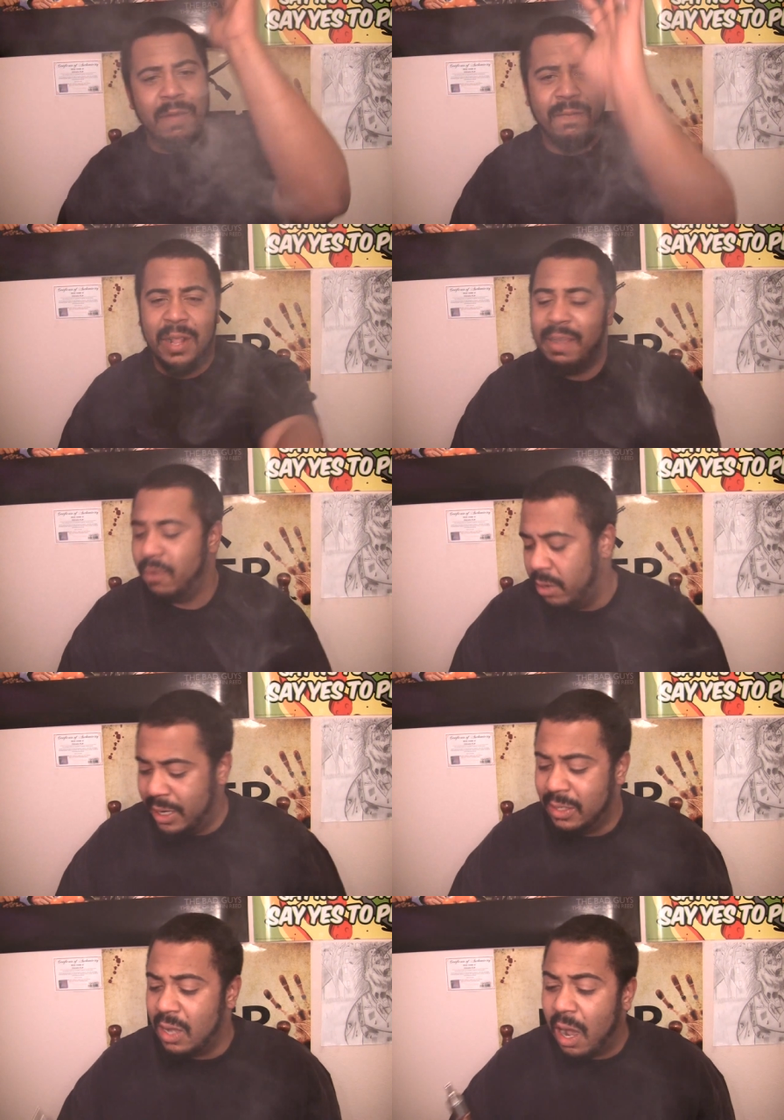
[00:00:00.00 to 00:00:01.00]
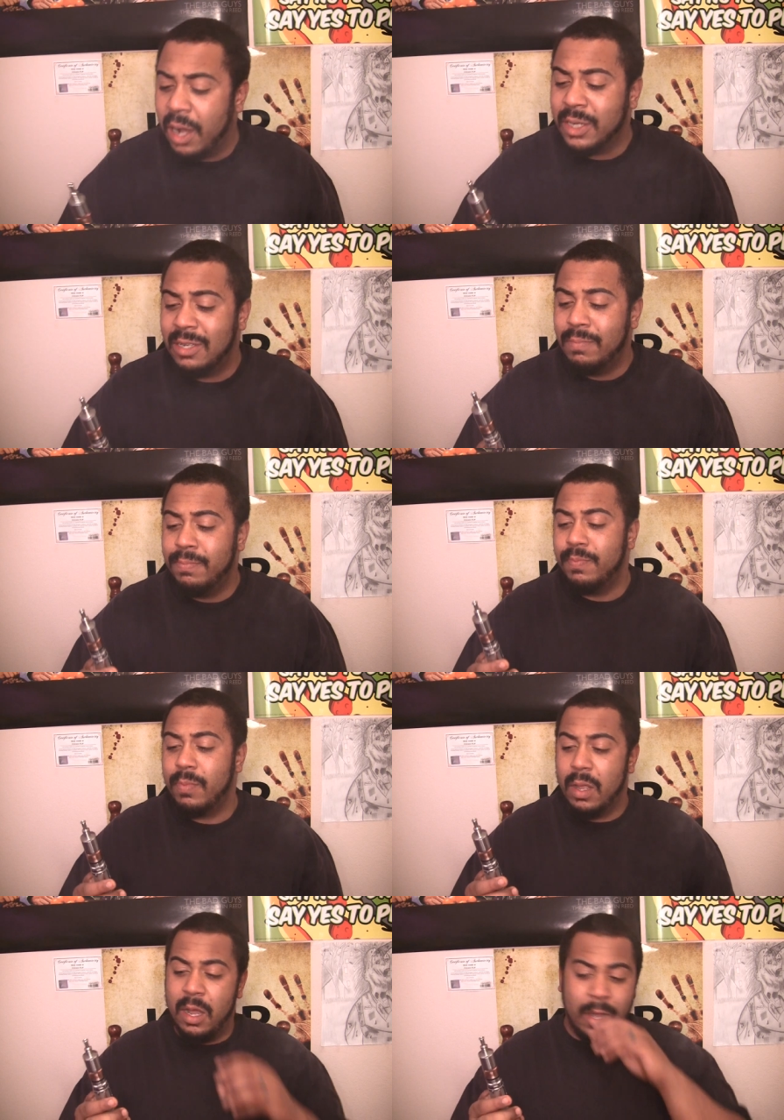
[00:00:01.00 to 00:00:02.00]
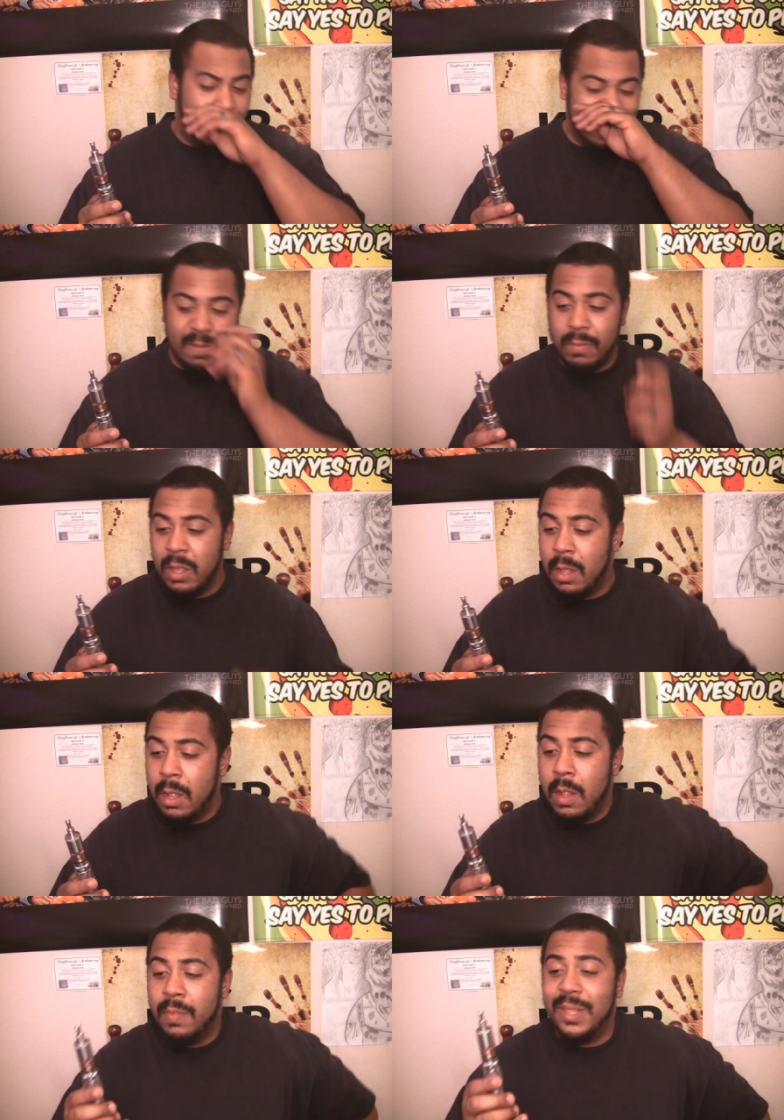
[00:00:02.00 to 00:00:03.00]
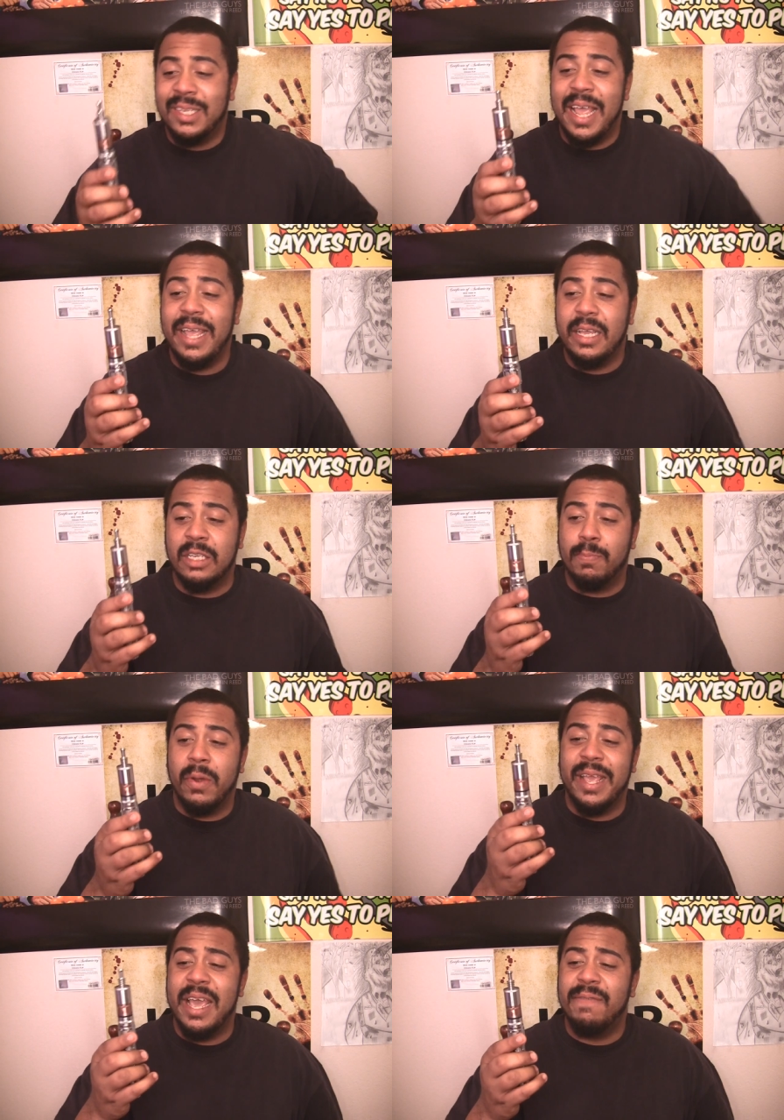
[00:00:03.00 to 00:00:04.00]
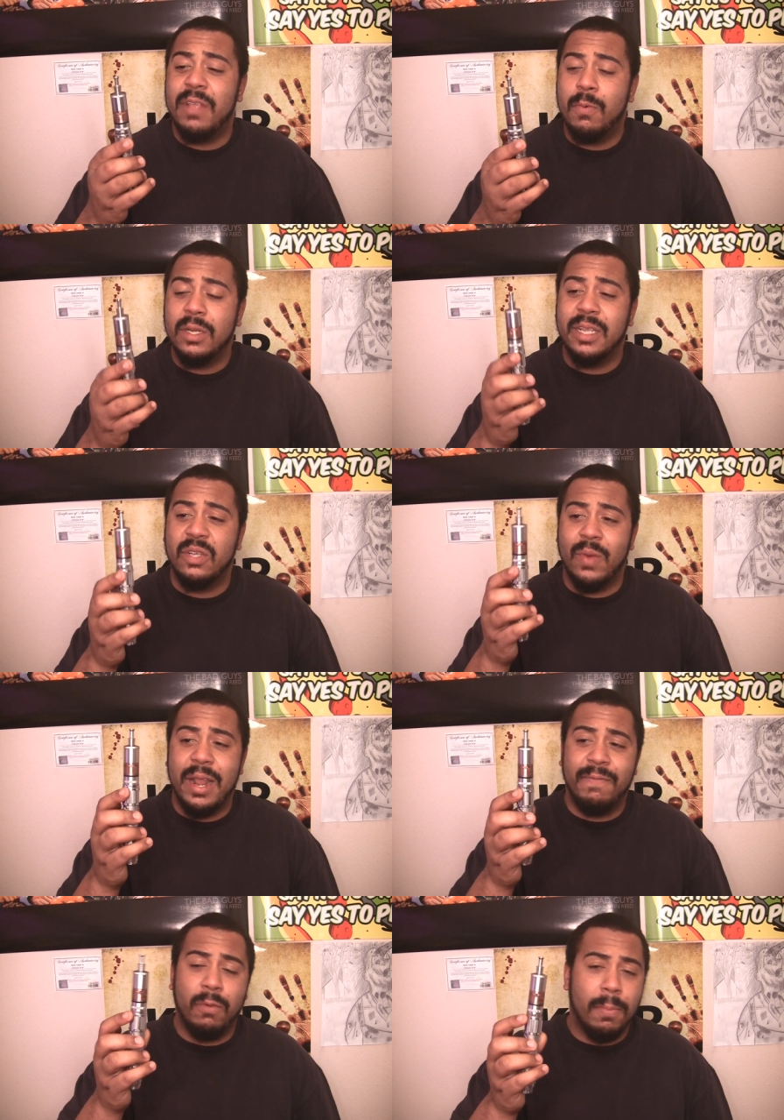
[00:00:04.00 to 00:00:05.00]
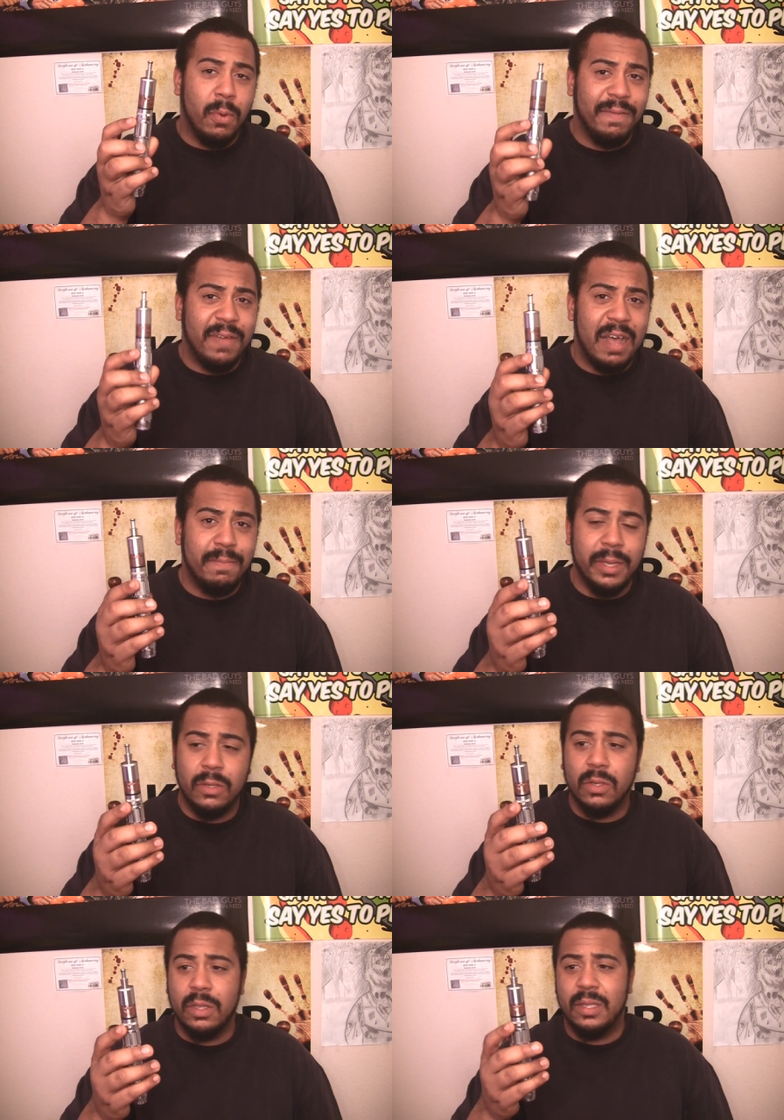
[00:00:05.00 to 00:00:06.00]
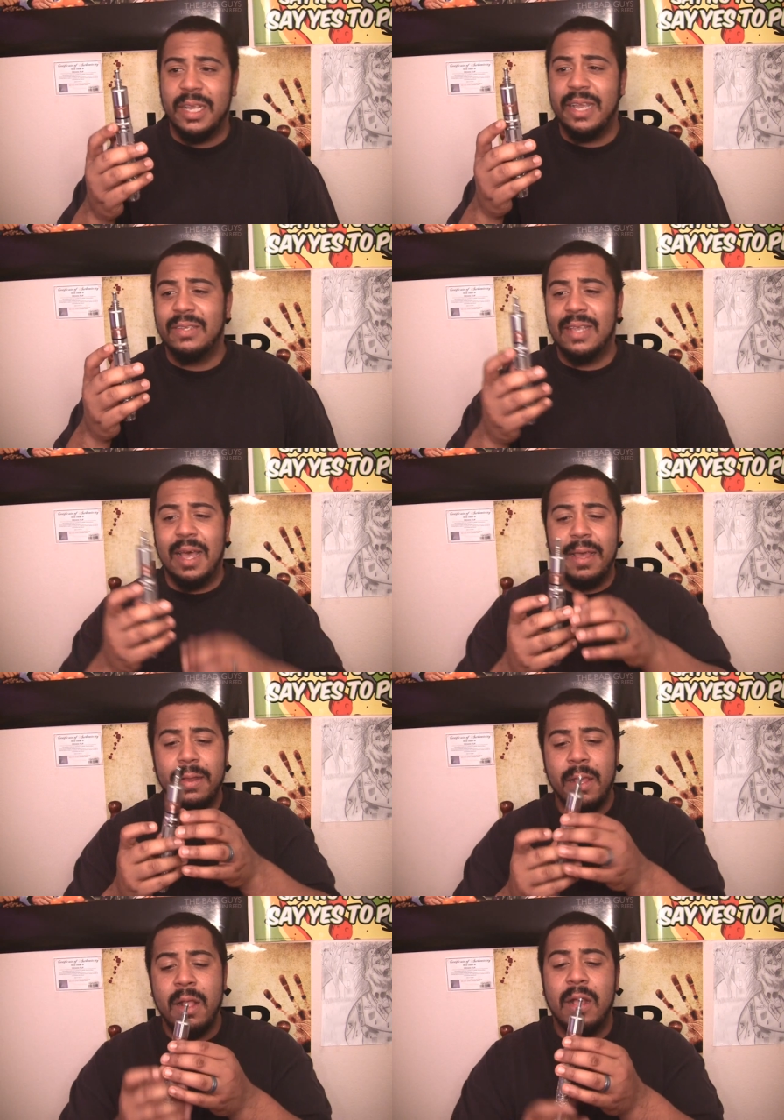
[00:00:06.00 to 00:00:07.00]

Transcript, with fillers: Flavor is awesome. The tank is pretty hefty. I want to say it's right at 4.5 mils on the tank side.